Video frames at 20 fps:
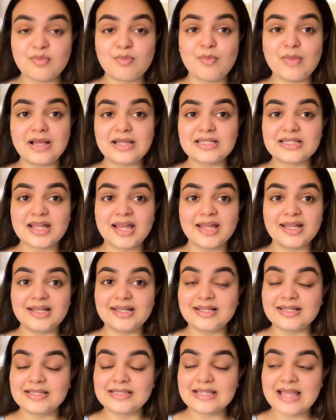my style
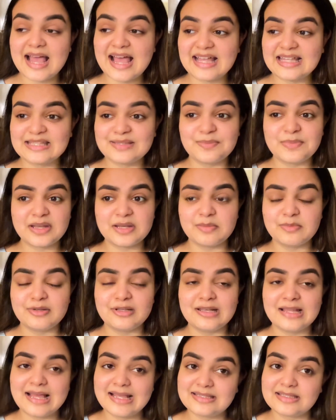is as
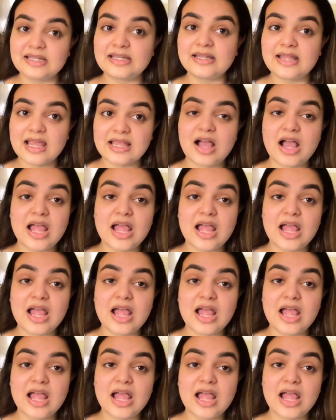minimal as it gets.